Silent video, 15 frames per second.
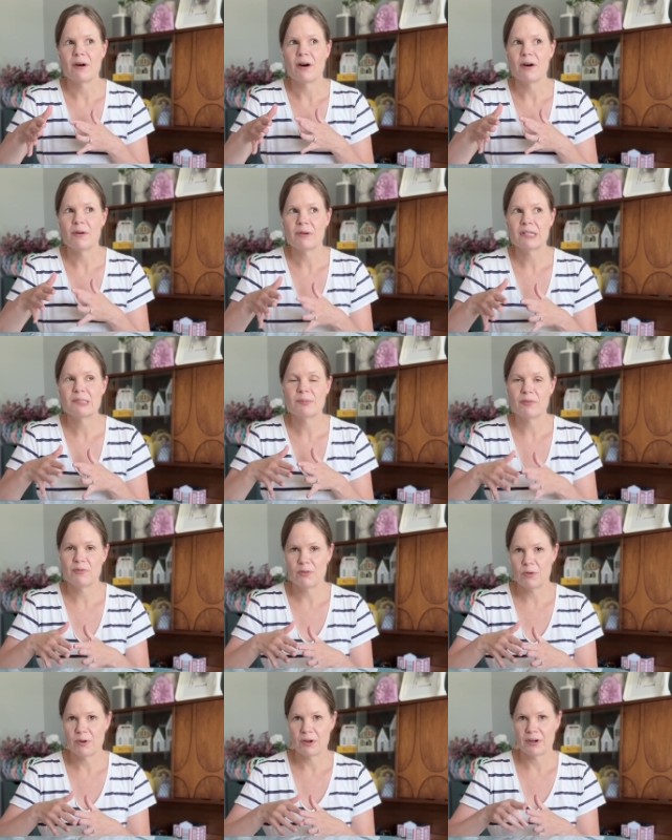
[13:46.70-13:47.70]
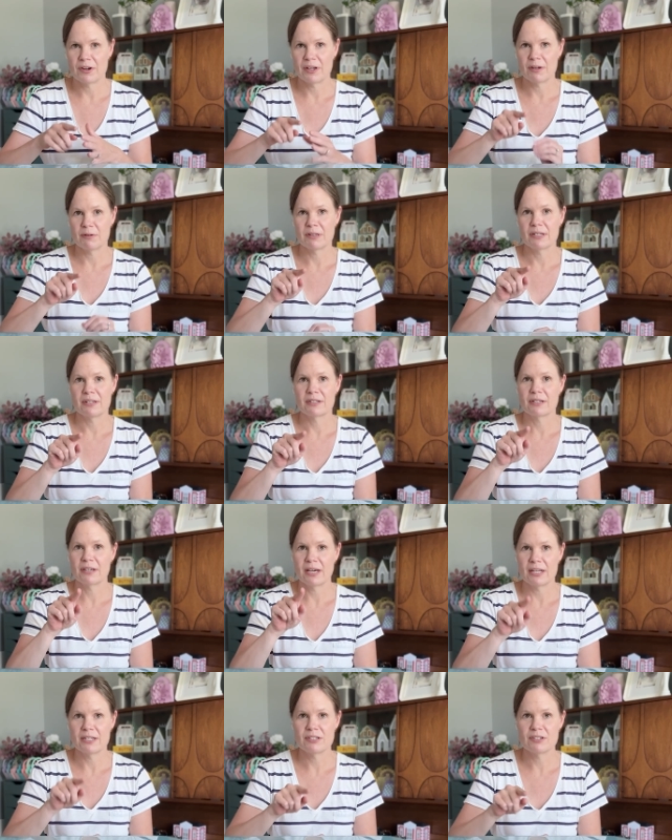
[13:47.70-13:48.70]
always before it would
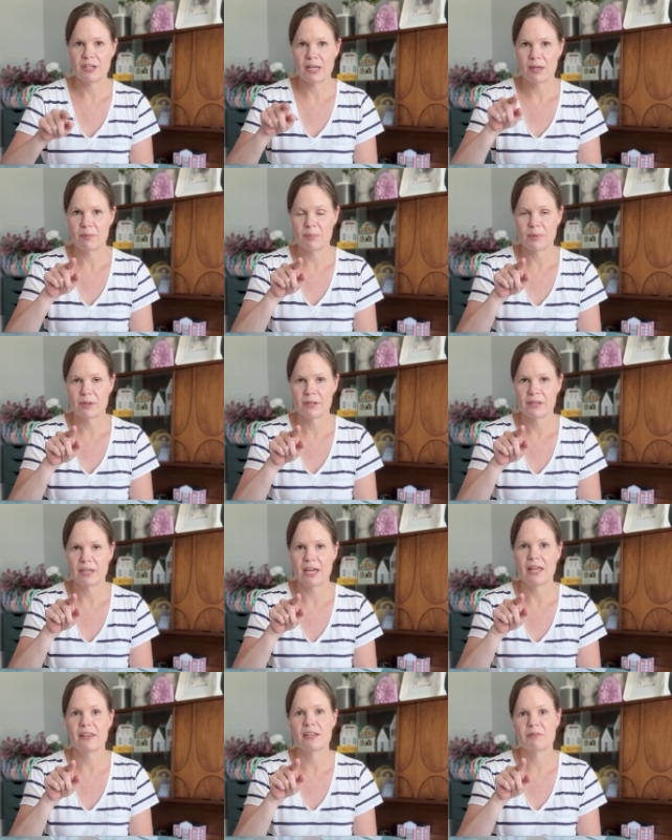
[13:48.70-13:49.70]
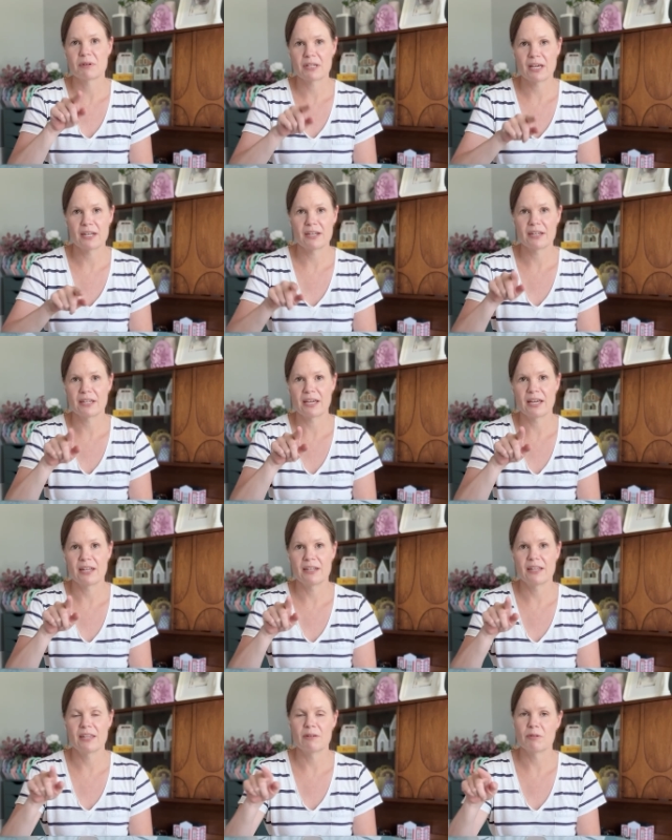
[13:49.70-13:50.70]
cut a shape and then it would cut it
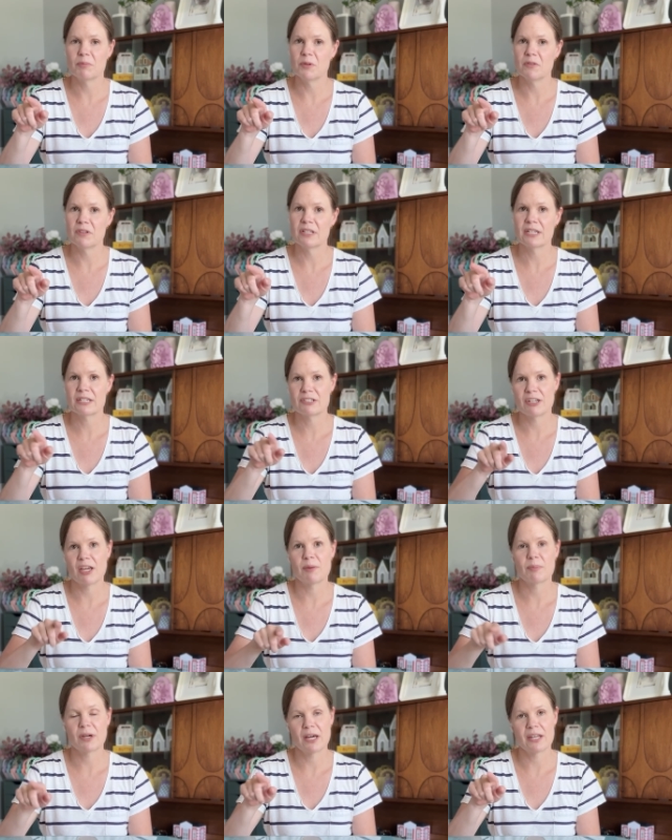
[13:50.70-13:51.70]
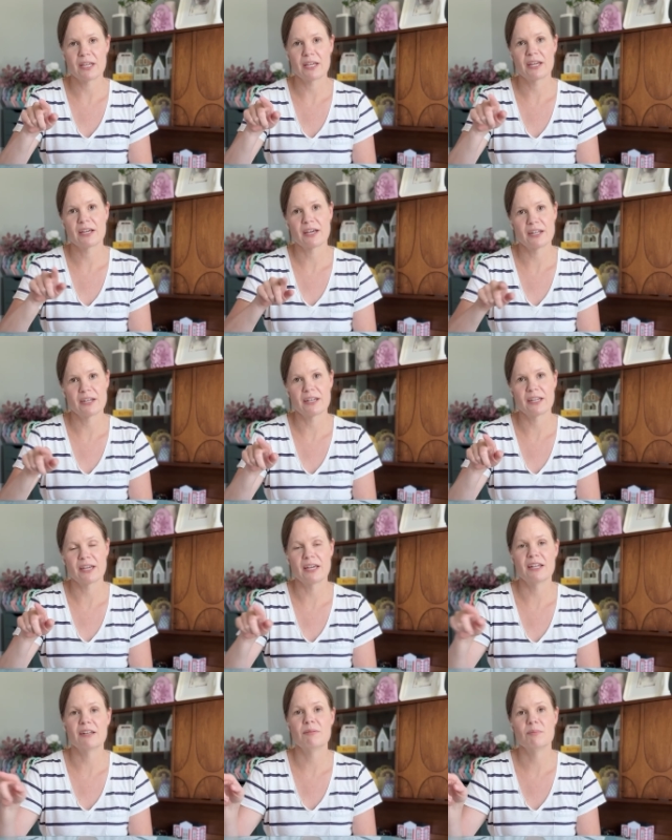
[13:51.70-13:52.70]
again and then it would move to the next shape, cut it
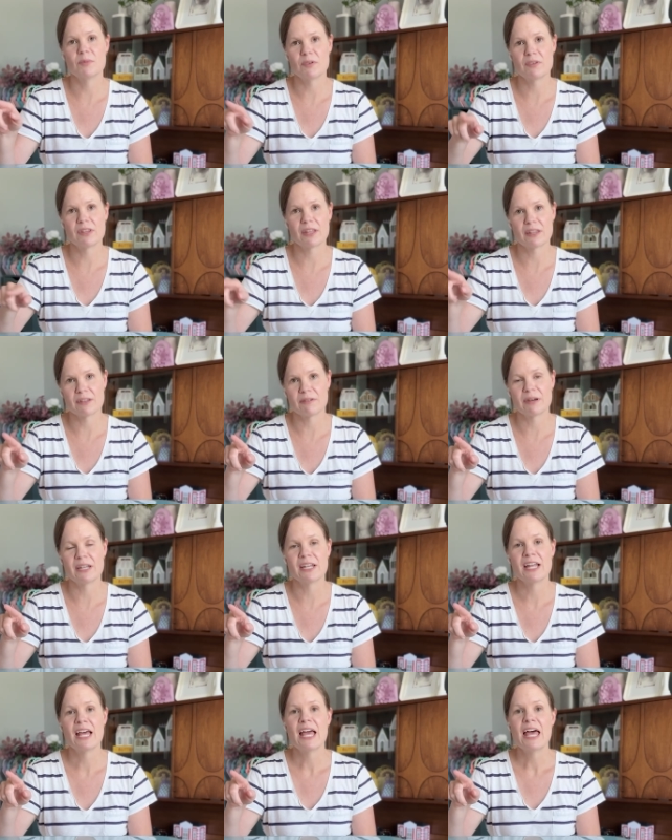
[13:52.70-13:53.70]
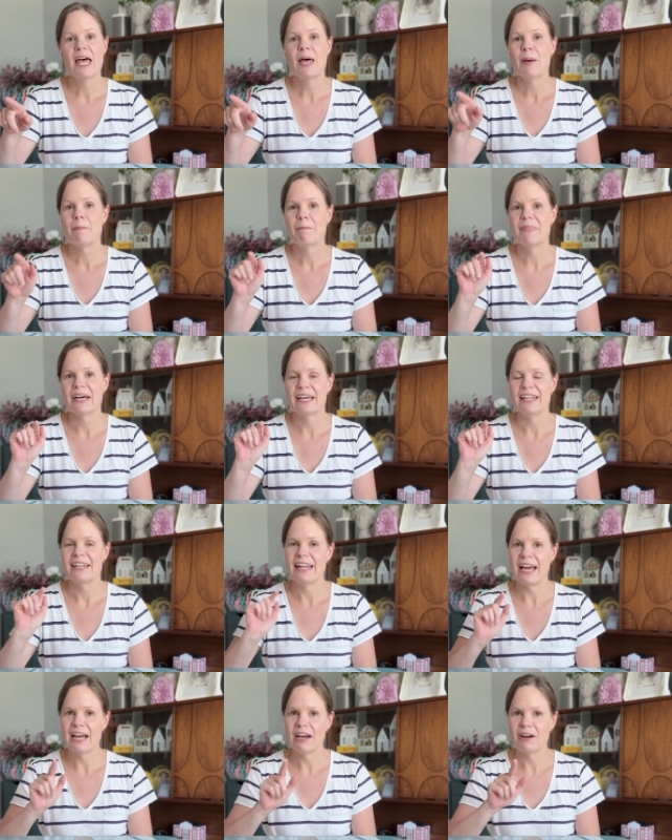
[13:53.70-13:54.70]
again, move to the other one. But
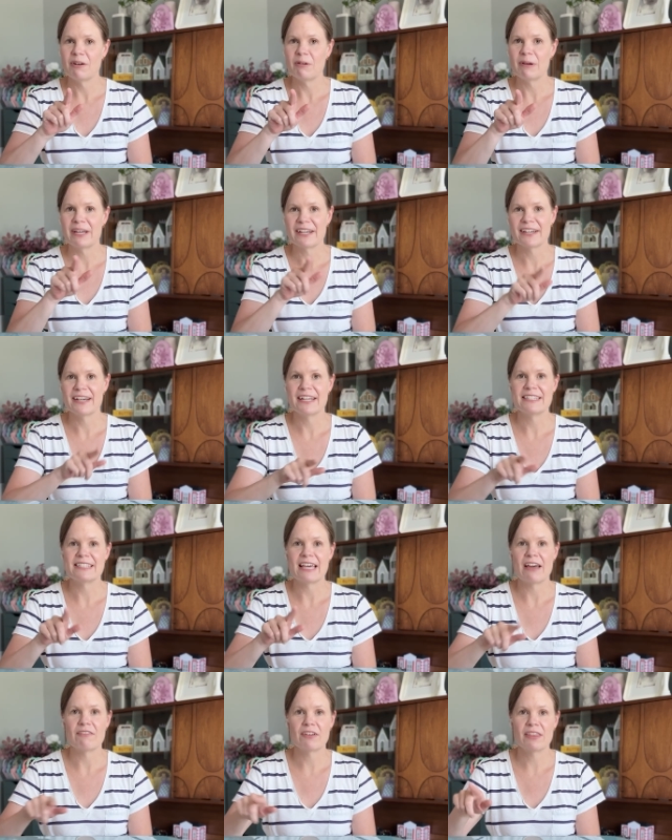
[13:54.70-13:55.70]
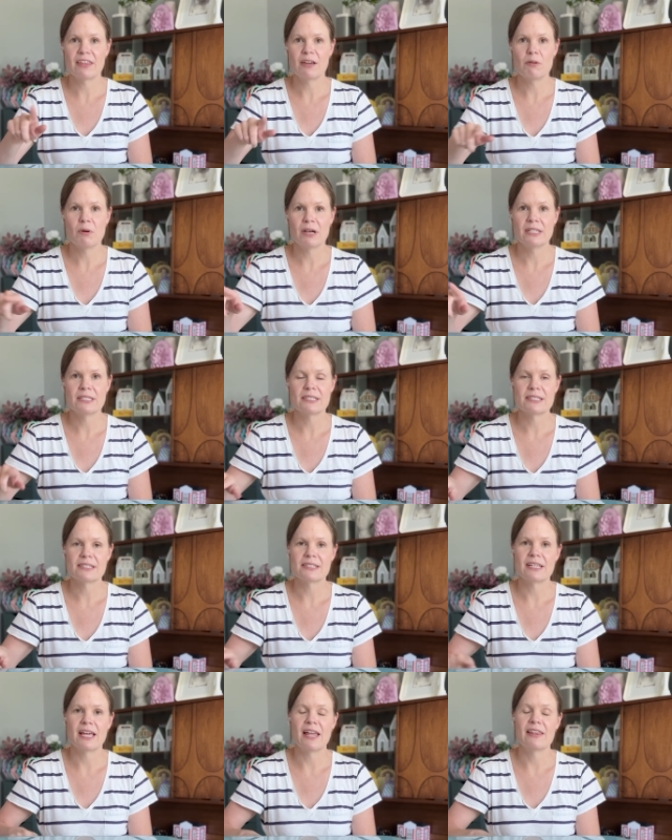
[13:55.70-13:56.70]
now it cuts everything once
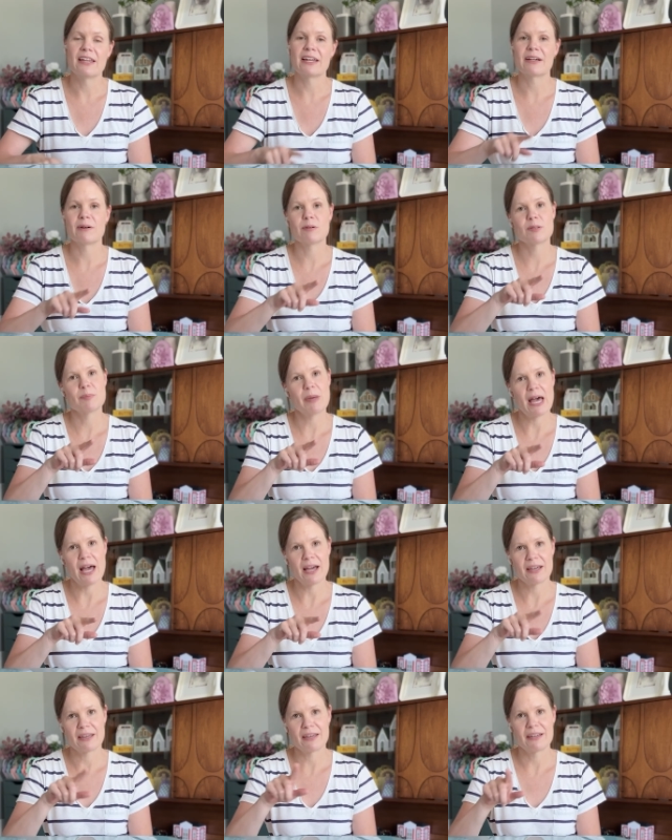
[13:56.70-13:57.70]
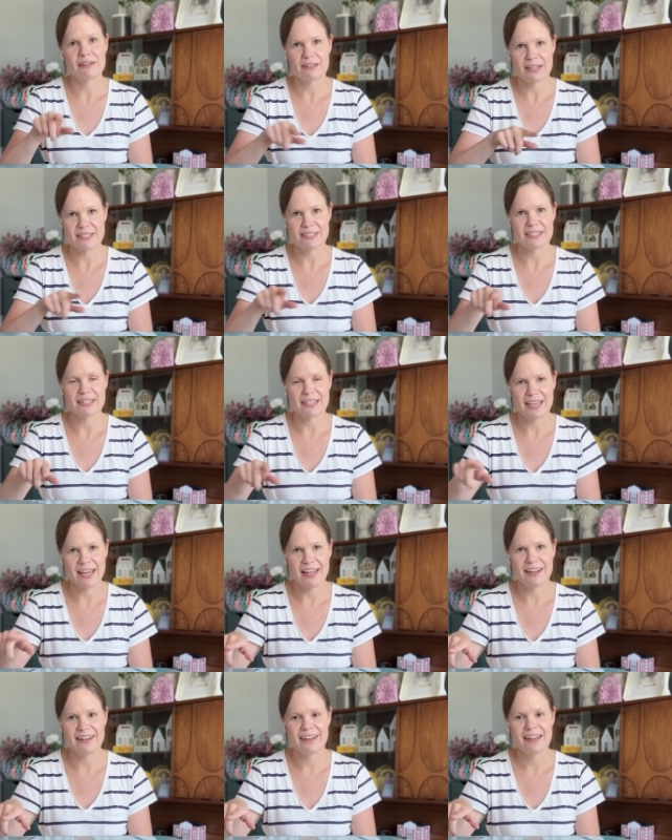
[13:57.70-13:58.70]
and then it goes back and cuts it
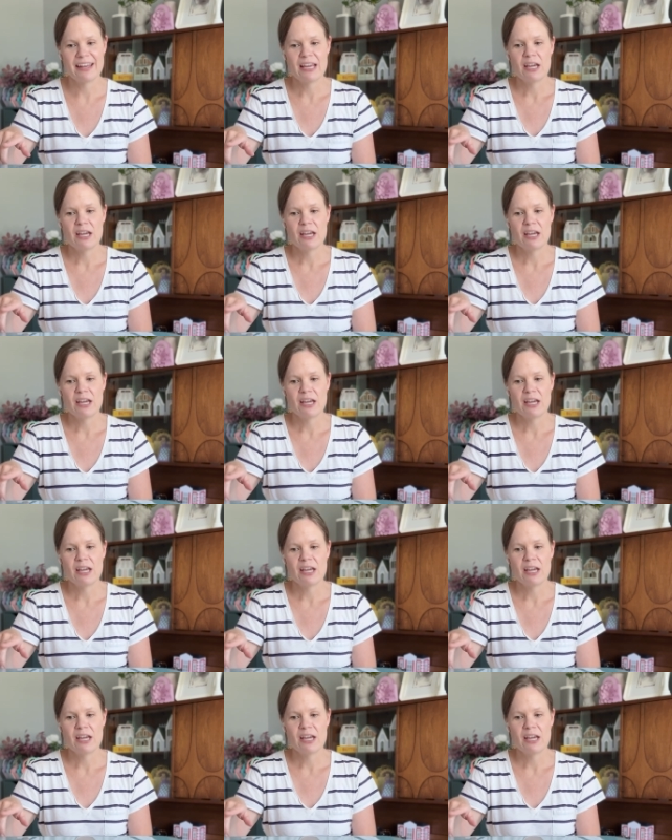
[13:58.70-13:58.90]
again,